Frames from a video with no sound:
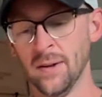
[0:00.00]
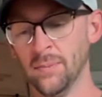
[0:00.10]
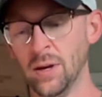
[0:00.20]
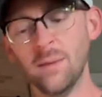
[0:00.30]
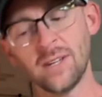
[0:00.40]

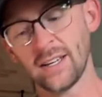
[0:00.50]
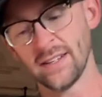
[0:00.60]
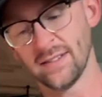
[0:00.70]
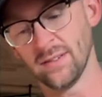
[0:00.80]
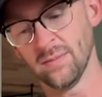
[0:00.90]
Payment
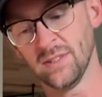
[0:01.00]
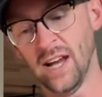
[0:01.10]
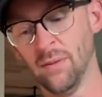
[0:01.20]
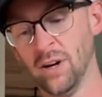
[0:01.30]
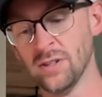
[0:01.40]
customs.
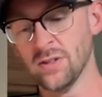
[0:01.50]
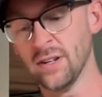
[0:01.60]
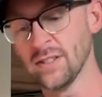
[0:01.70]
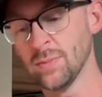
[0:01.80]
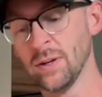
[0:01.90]
At
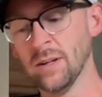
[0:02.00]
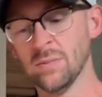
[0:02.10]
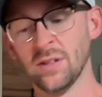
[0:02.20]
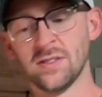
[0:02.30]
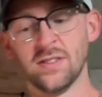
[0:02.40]
restaurants, splitting
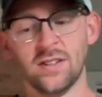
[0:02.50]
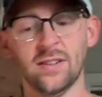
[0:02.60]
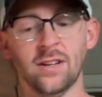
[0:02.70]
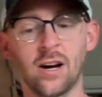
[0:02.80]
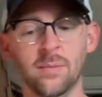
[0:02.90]
bills is
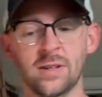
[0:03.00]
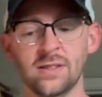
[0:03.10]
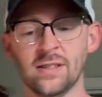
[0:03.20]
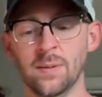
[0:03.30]
uncommon.